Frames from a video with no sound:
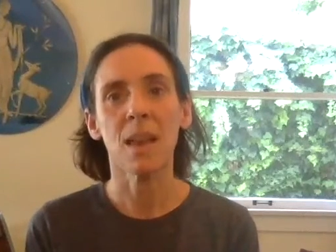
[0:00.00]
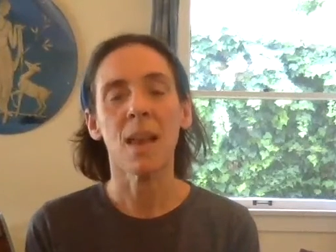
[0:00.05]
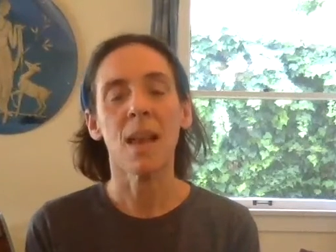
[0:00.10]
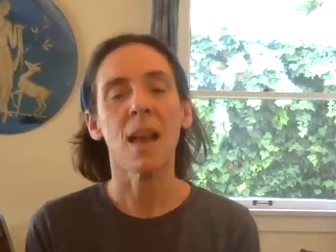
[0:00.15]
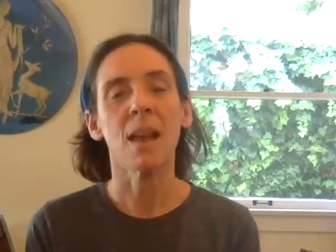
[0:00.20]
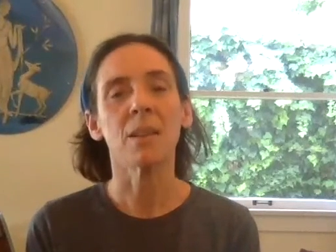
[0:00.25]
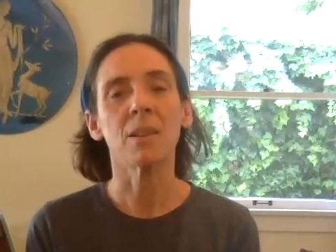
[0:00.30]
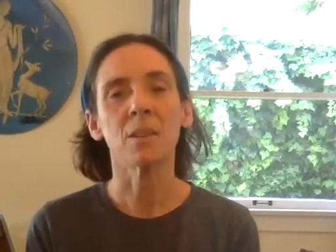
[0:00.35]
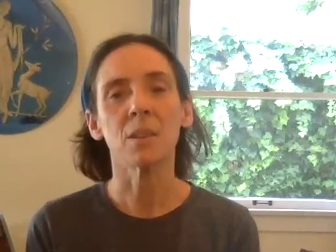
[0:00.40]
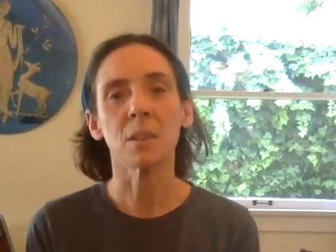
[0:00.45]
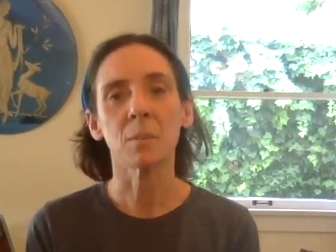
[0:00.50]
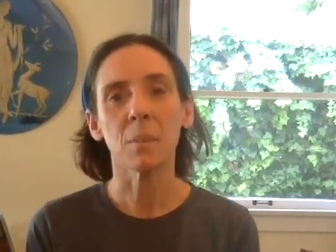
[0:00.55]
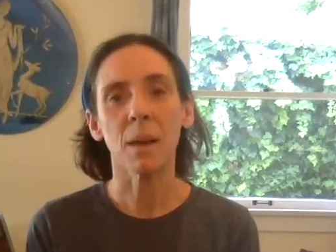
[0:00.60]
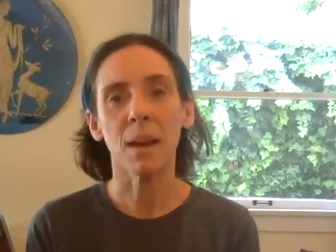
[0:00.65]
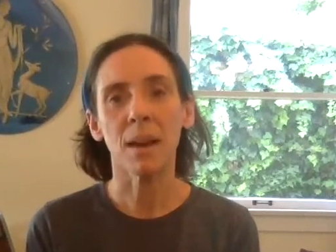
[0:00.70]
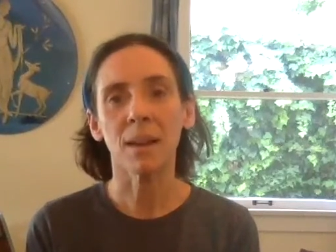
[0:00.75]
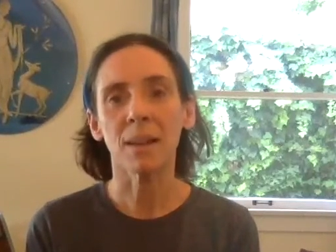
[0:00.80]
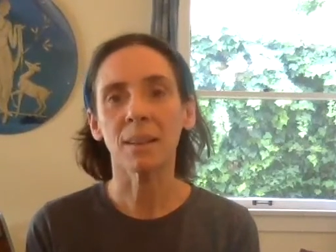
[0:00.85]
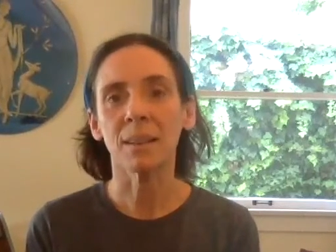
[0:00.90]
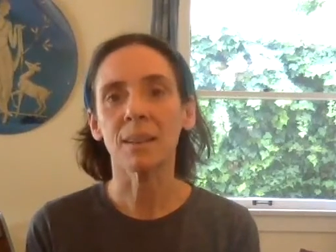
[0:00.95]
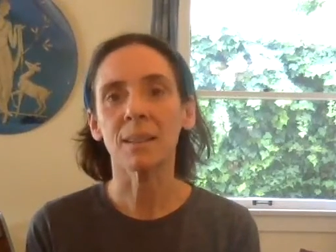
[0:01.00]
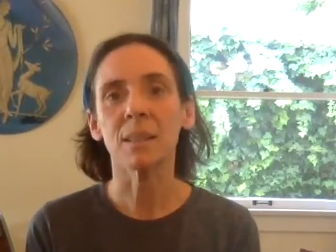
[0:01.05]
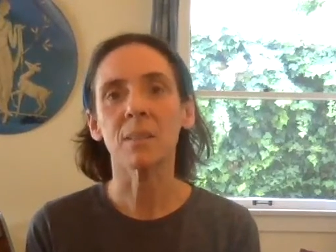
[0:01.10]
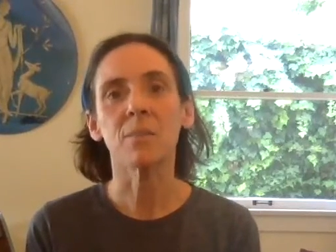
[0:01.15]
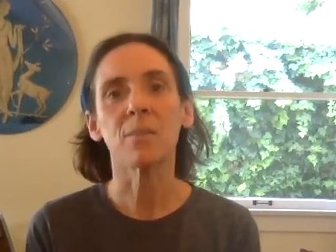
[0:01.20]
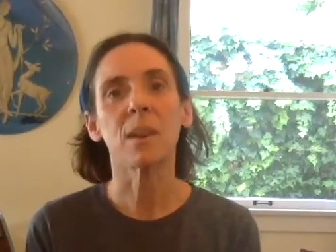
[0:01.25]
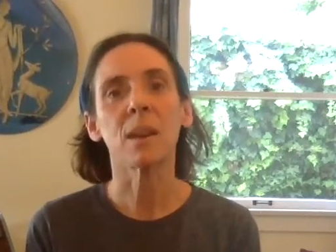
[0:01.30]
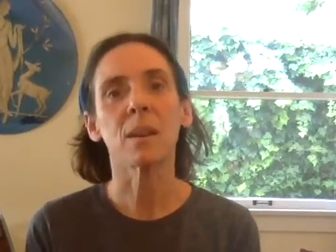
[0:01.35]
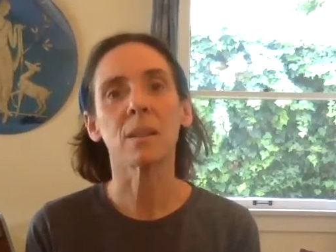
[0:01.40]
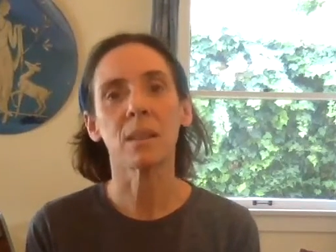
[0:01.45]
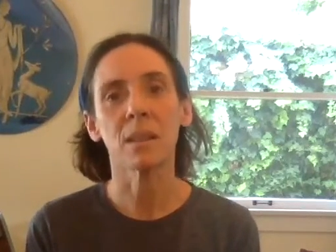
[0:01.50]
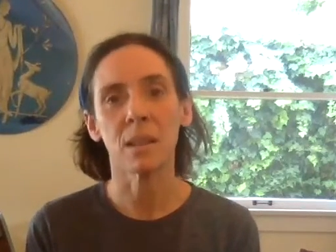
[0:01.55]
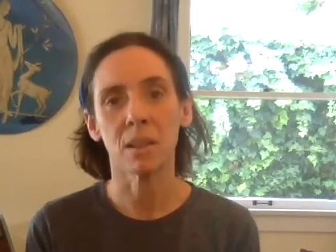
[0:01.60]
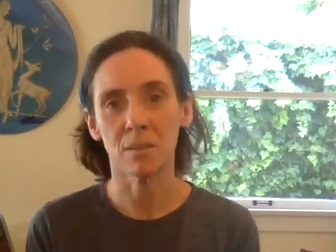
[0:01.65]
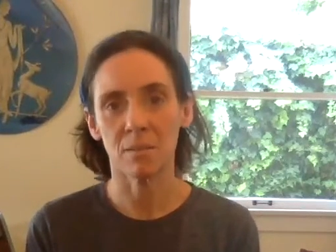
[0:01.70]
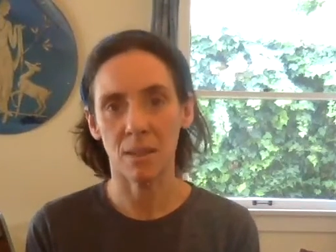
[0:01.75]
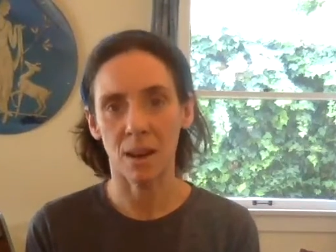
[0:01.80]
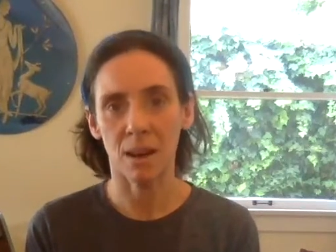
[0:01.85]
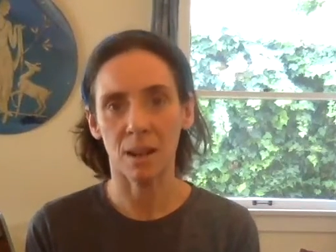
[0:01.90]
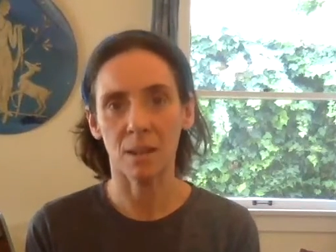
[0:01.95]
and your spine is fairly
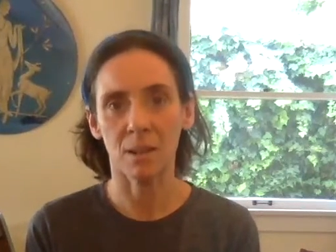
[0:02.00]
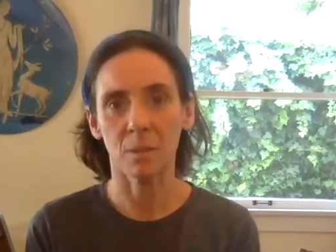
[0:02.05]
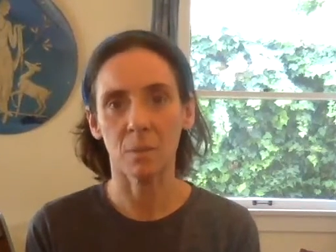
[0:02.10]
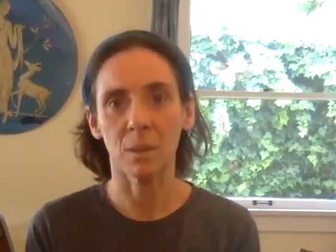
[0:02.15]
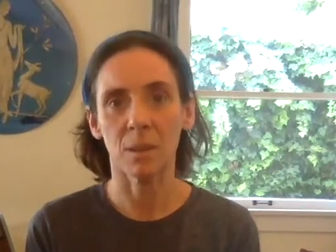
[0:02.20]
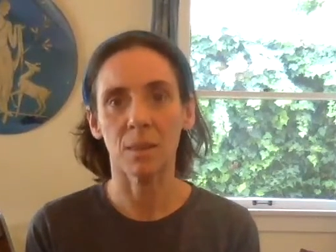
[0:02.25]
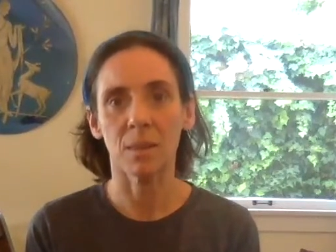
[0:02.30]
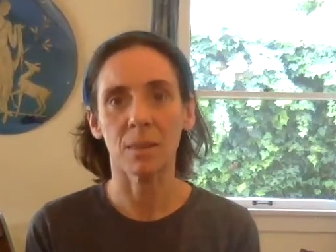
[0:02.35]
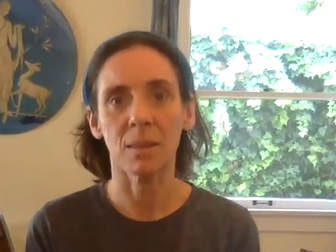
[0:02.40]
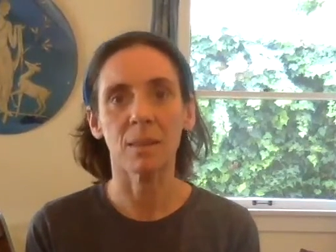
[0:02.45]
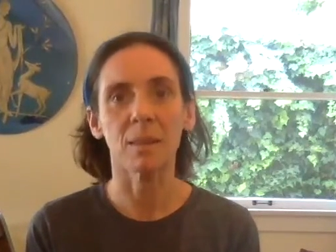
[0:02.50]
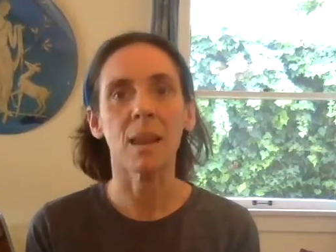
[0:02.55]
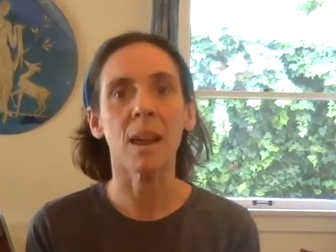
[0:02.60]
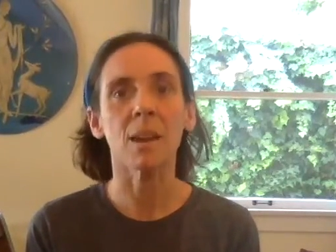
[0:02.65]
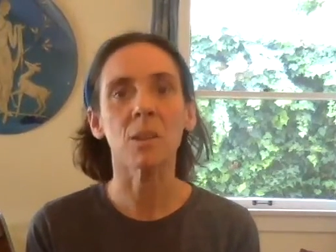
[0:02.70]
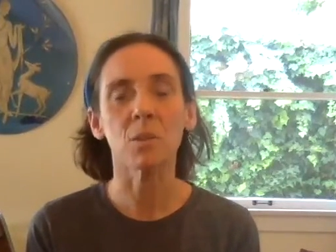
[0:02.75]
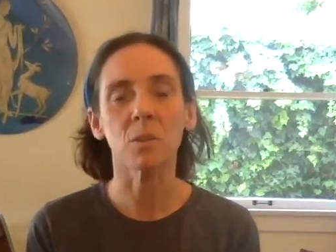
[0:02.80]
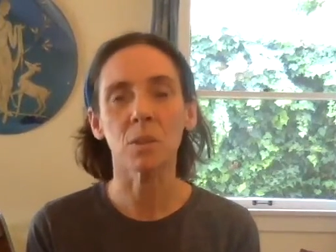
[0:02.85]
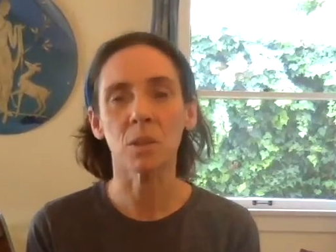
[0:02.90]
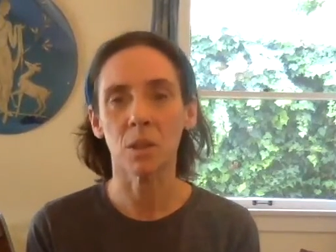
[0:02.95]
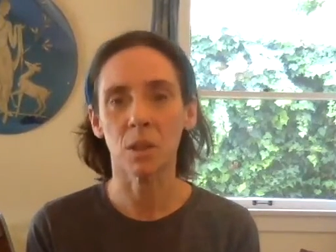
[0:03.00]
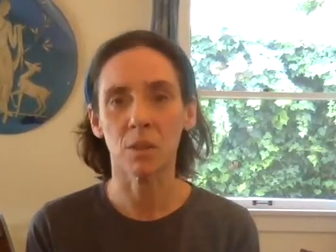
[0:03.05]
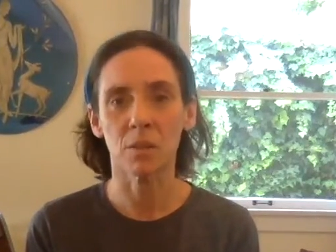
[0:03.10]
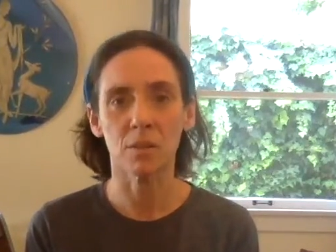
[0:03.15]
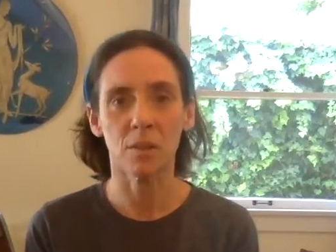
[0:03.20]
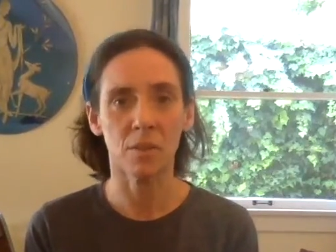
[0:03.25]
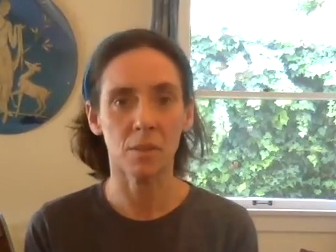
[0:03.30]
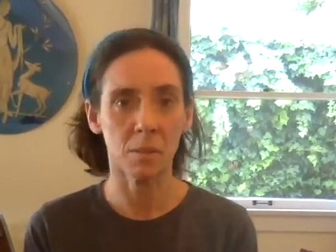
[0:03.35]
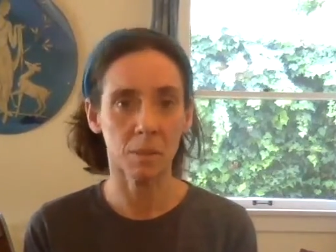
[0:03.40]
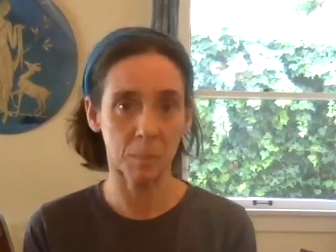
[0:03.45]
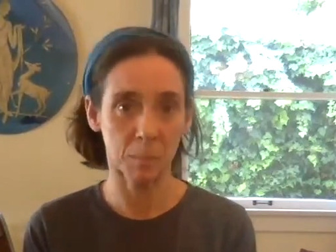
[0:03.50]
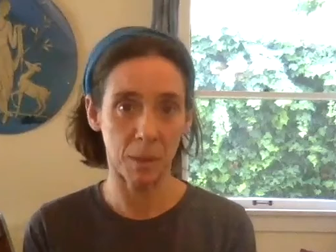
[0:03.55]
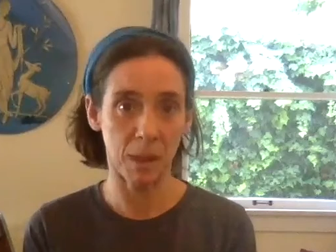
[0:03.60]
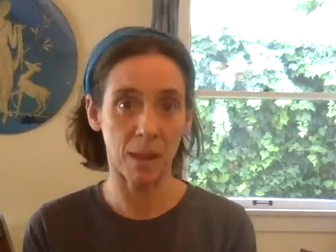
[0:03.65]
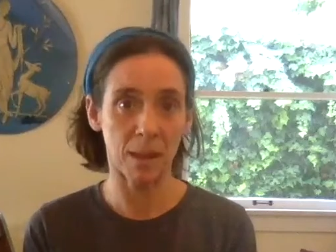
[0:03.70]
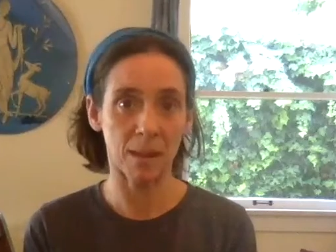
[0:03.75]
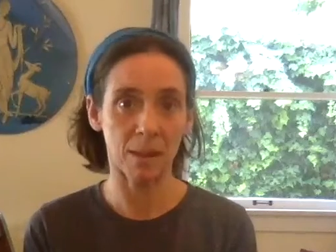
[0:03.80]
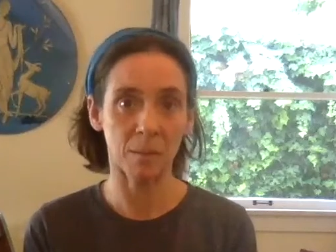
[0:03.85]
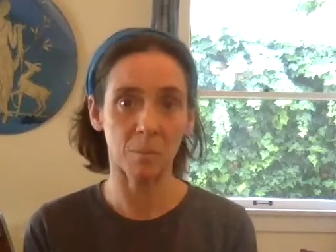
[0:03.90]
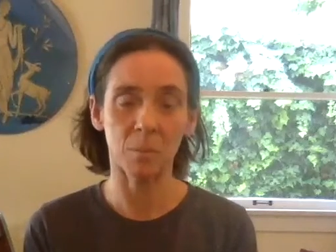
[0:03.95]
erect with the natural curves of the
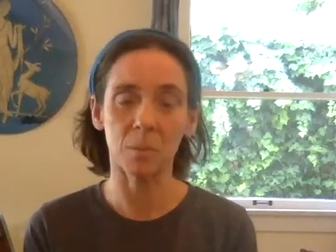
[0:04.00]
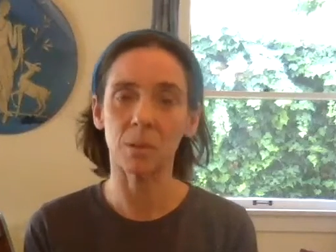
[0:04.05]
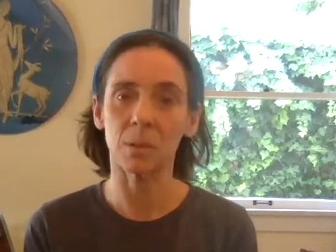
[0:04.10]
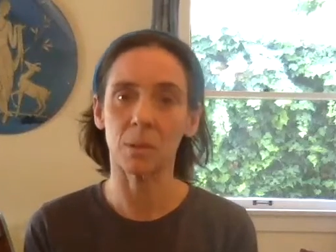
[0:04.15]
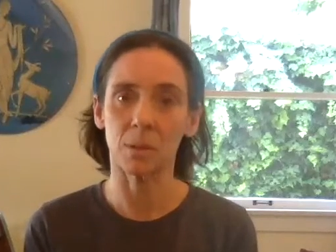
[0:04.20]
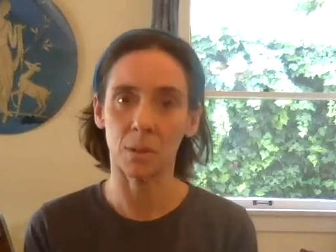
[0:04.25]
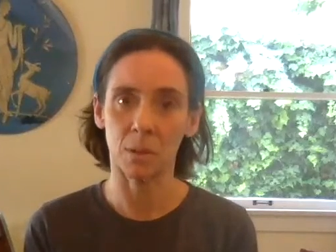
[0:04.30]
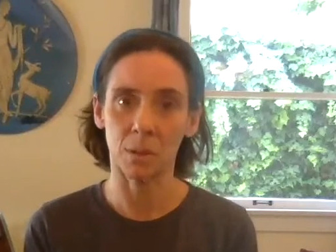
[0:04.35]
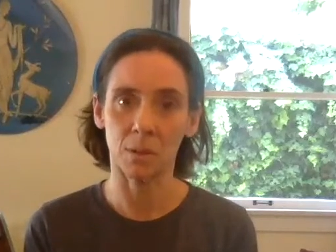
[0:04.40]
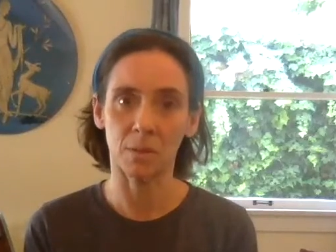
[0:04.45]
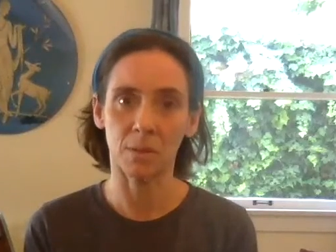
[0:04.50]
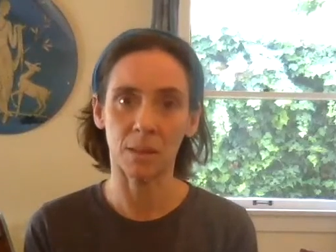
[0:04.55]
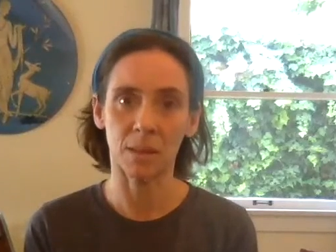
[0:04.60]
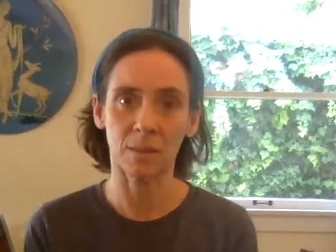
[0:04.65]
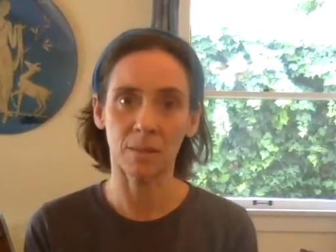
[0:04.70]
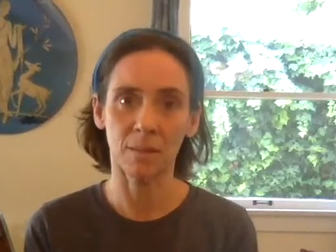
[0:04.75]
spine preserved.